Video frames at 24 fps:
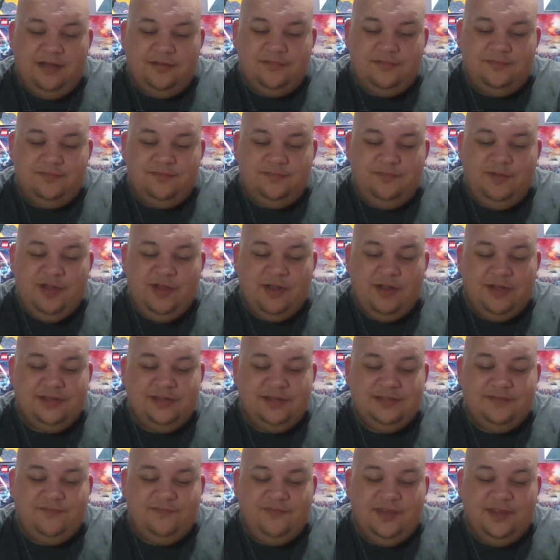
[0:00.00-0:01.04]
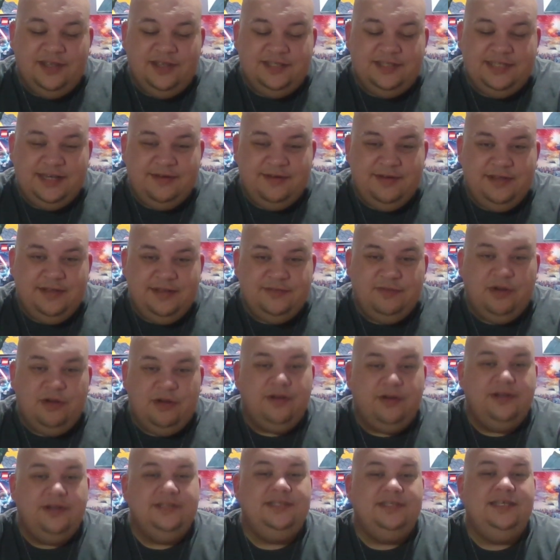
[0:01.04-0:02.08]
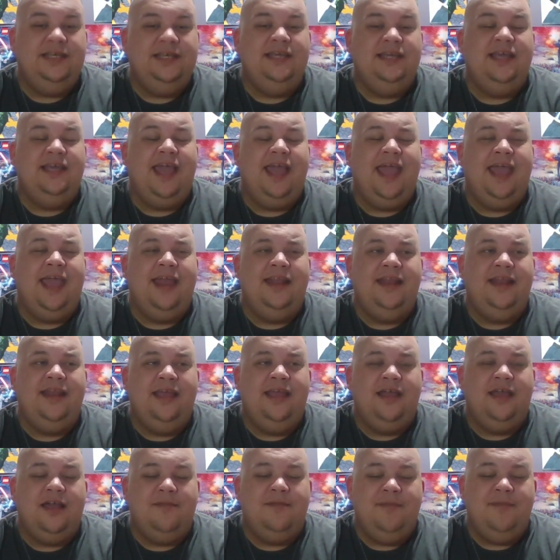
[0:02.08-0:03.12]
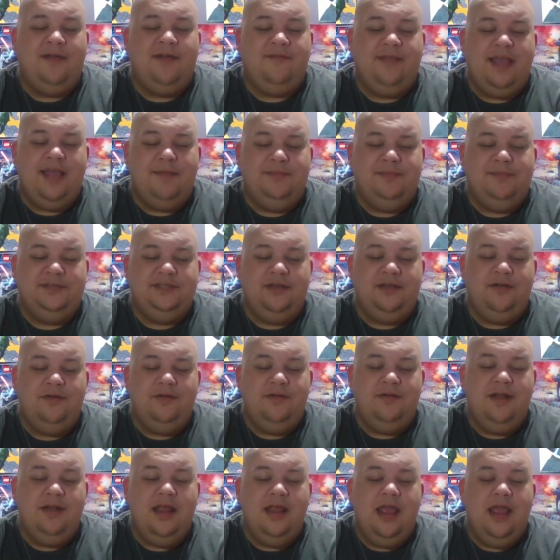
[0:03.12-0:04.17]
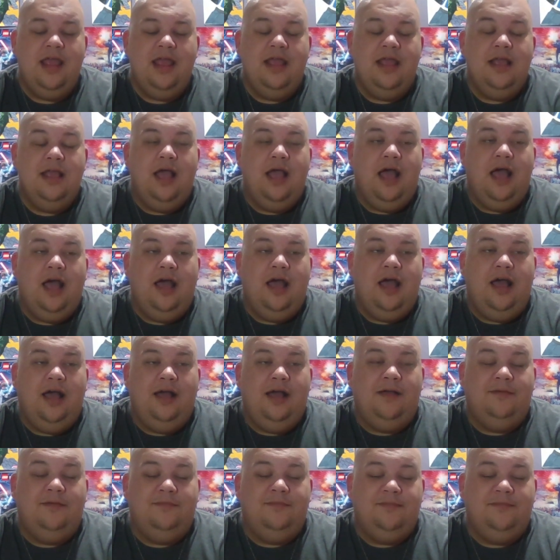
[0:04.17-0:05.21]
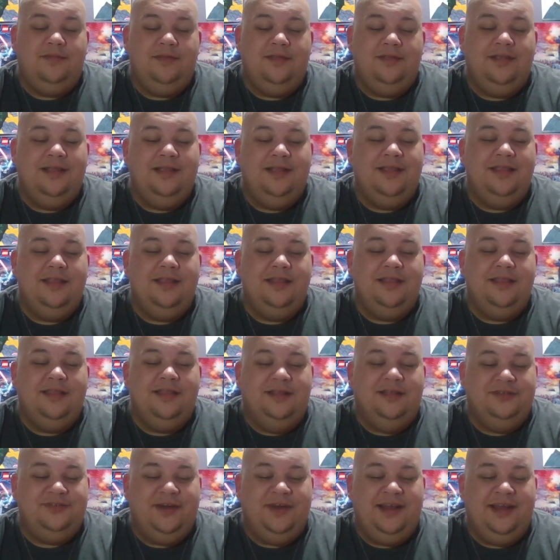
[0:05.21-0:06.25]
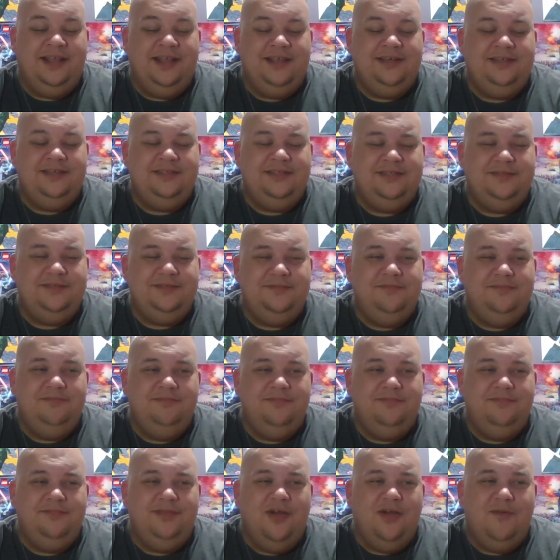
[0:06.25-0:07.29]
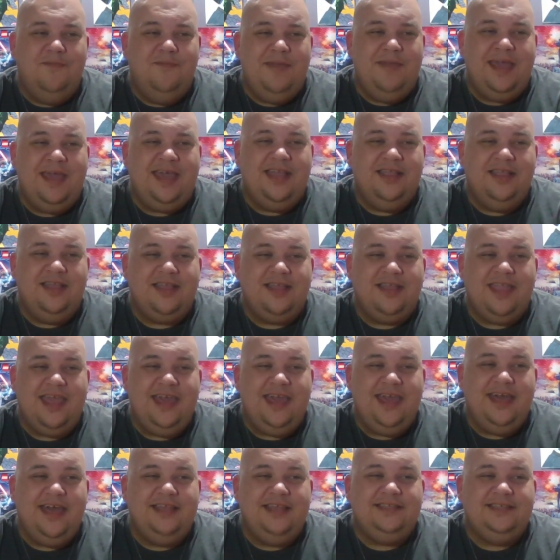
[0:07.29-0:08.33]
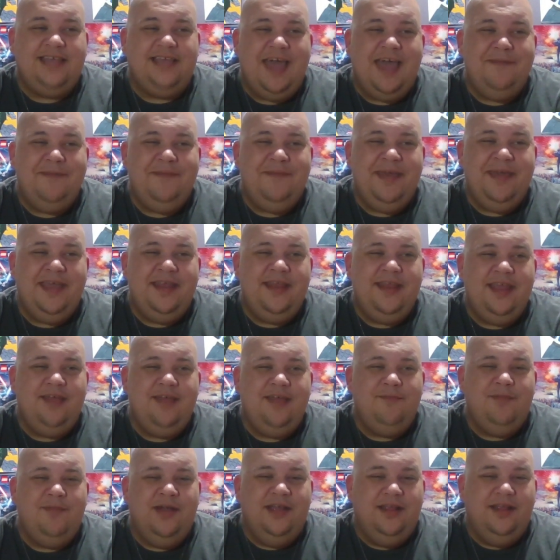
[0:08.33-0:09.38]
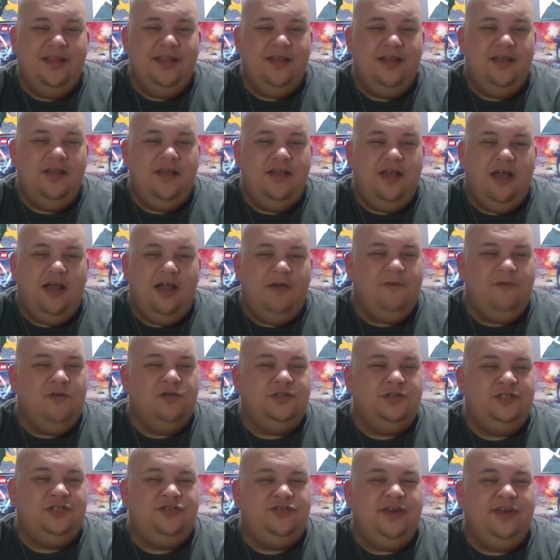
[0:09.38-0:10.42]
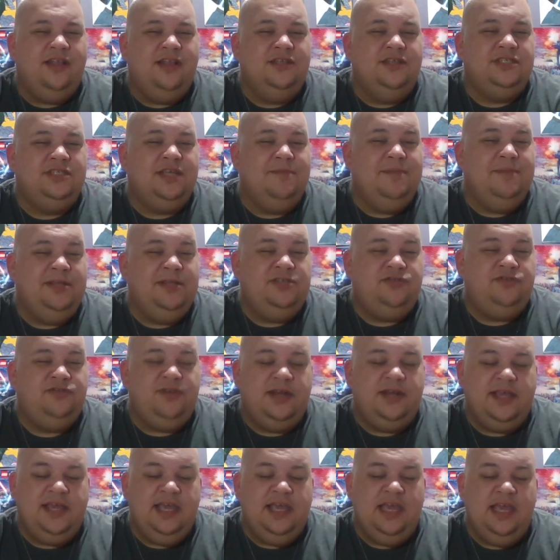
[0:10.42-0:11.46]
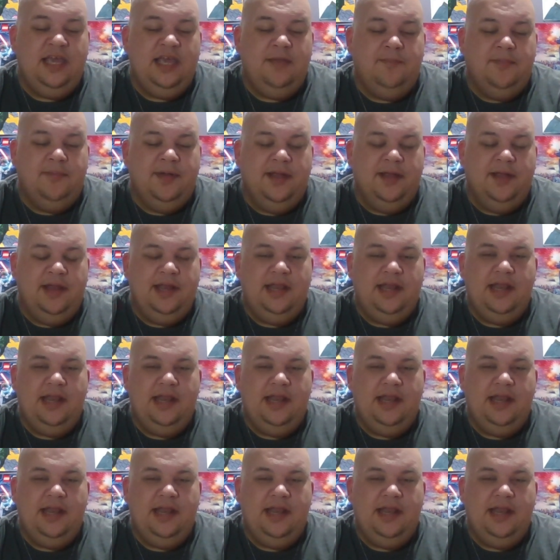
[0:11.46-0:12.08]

We are for the series. We are going to see Andy come back for the episode. Um, the trailers don't make it look like he gets a happy ending, but of course trailers can be tricky. But